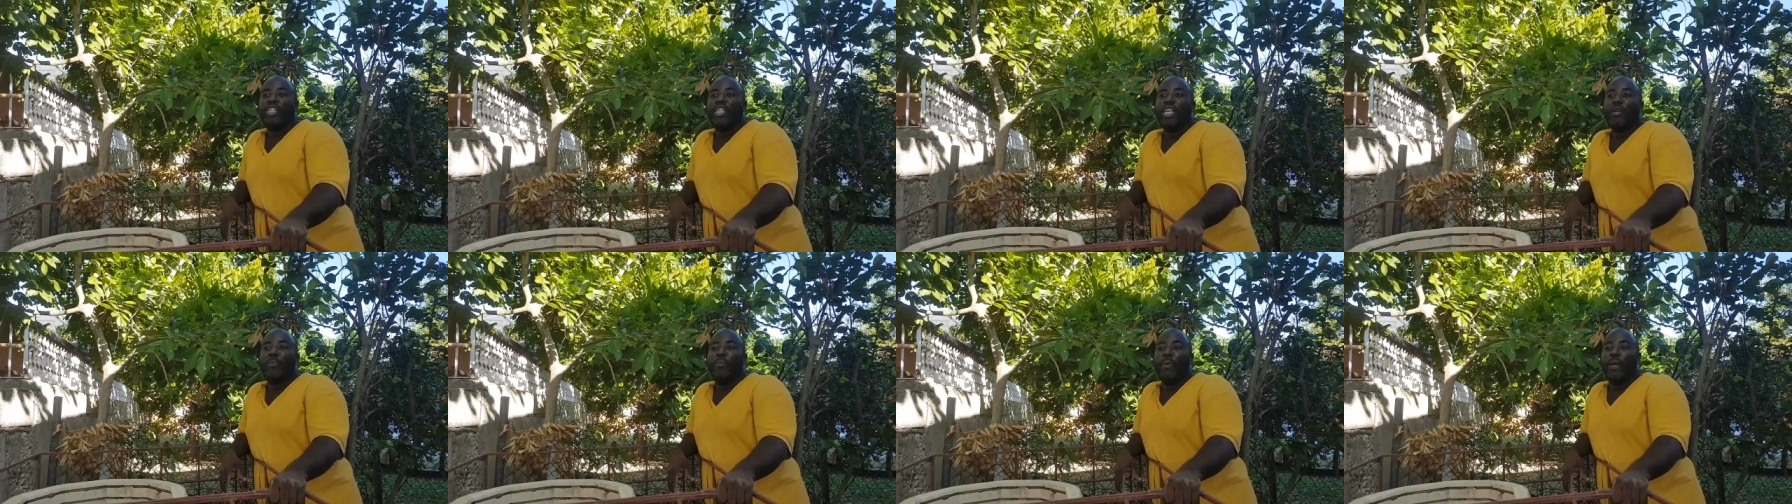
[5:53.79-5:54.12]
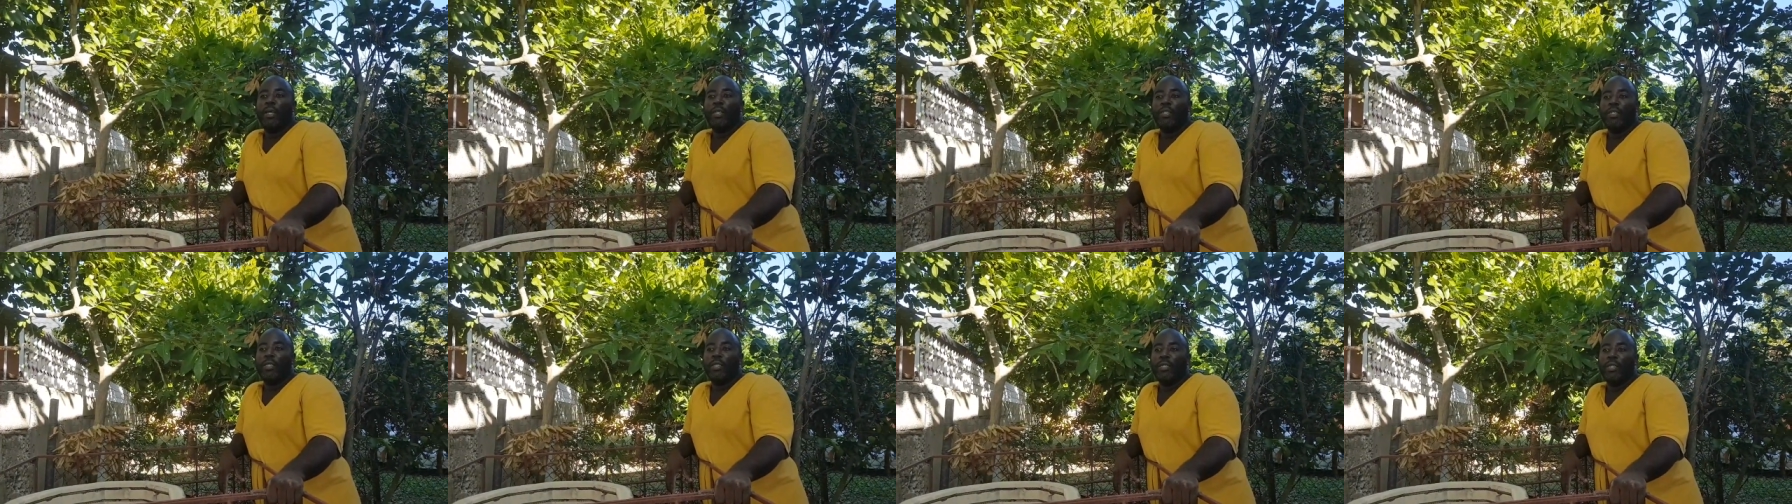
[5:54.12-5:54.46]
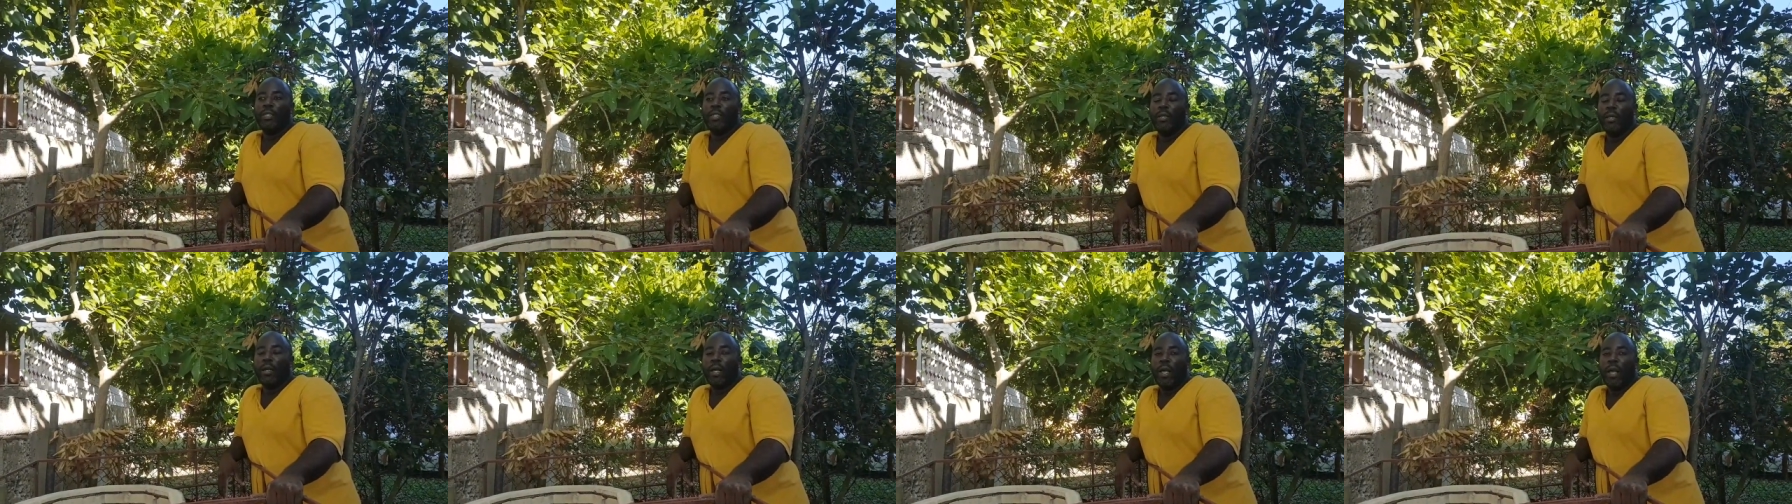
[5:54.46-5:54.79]

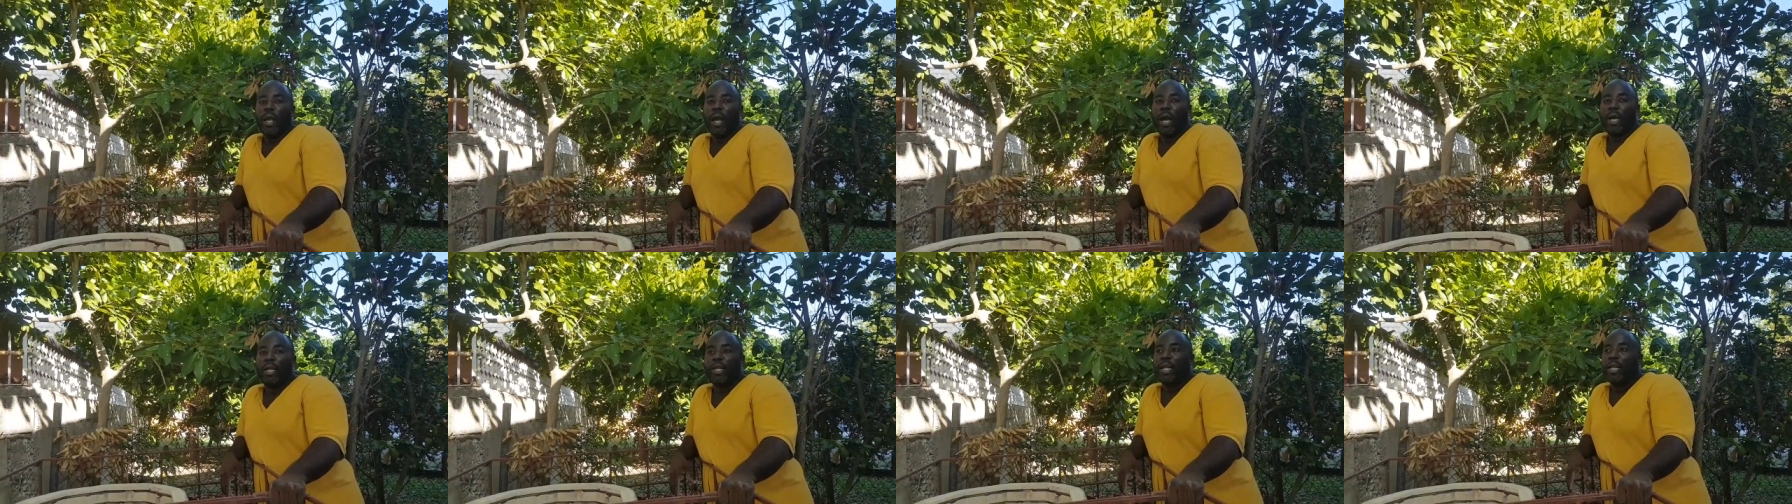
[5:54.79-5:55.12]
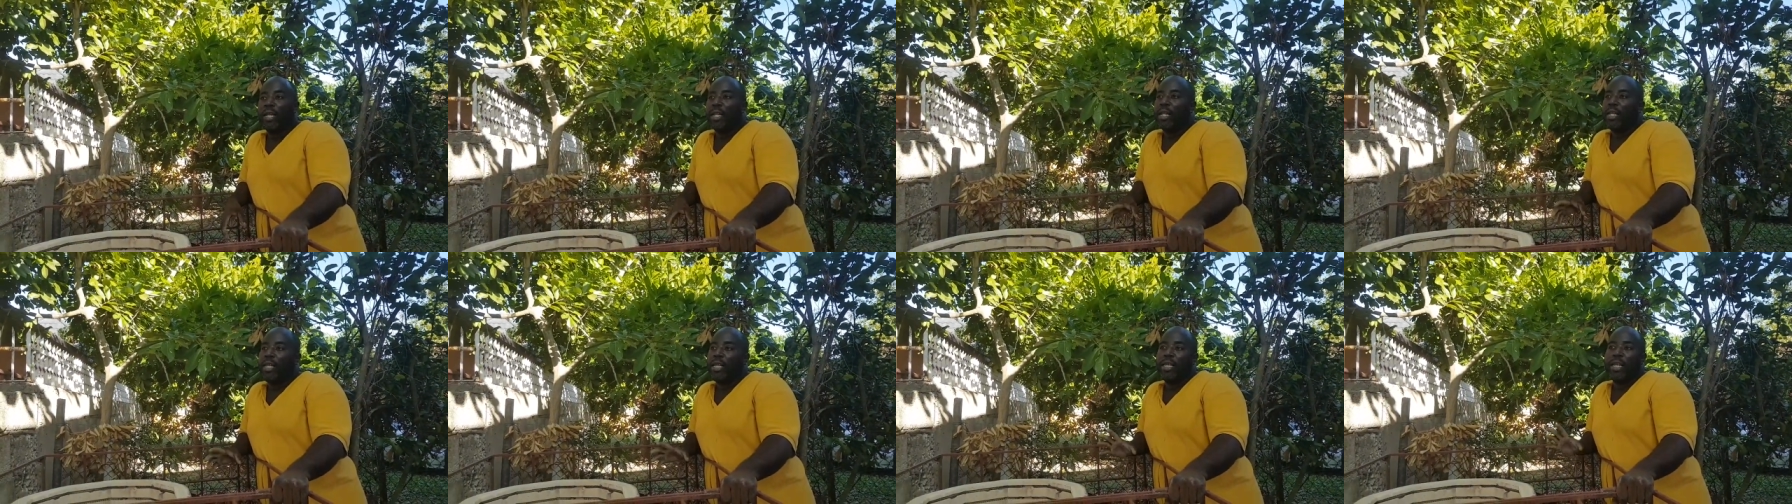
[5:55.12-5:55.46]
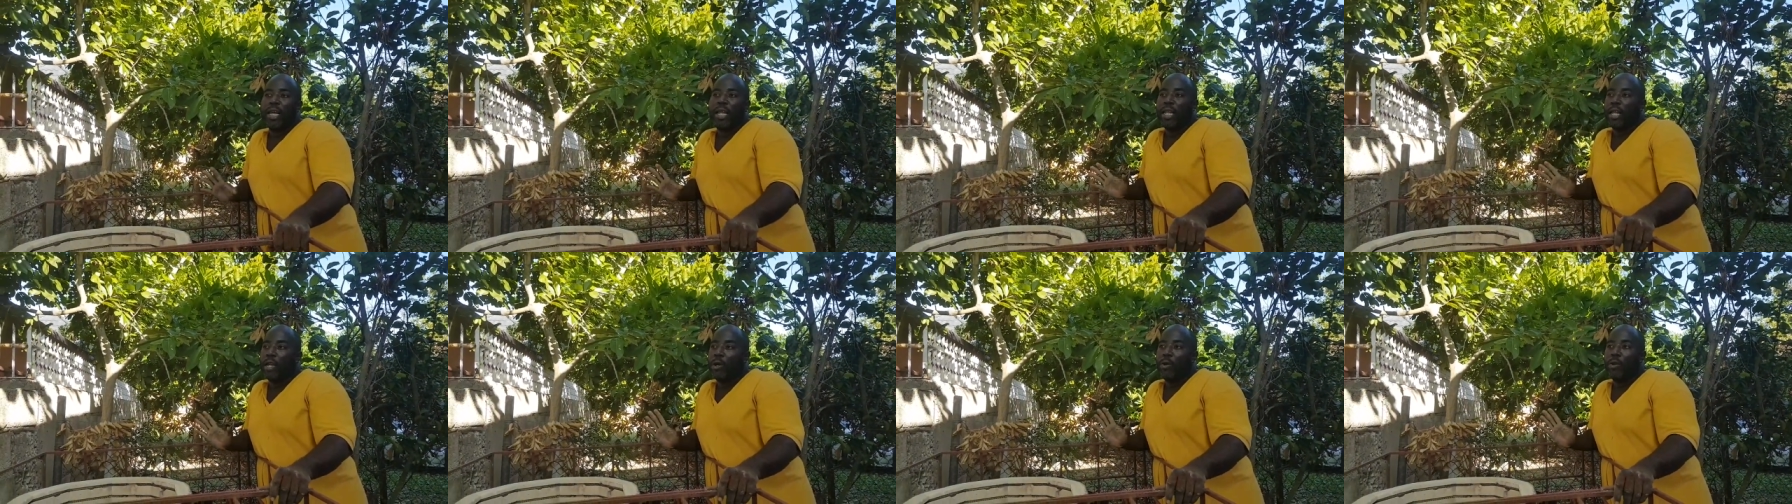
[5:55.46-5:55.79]
cheapest and that clay
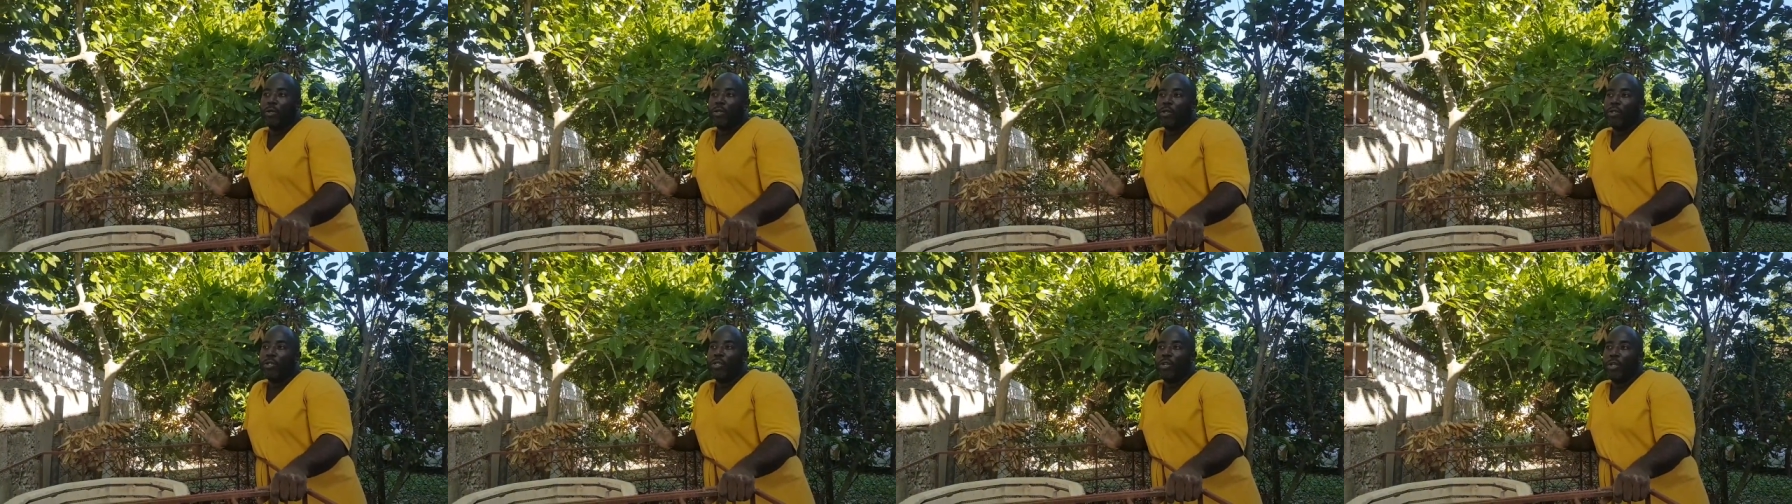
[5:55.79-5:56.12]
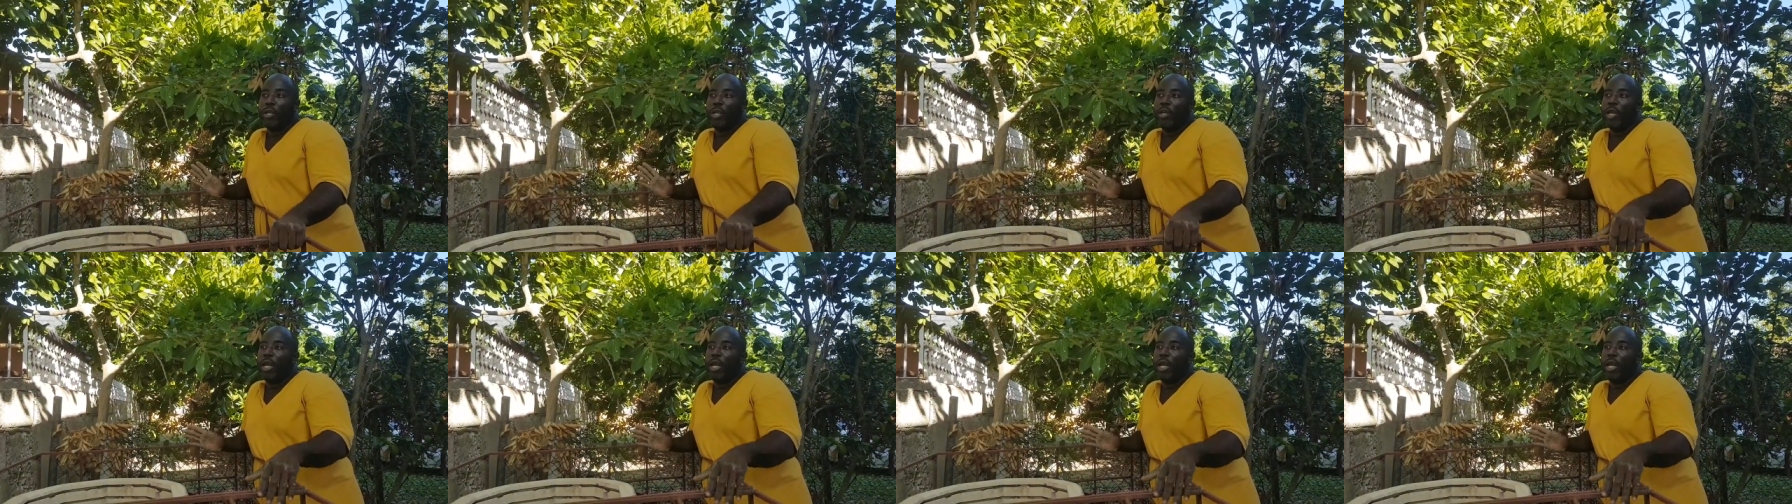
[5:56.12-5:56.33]
cannot go to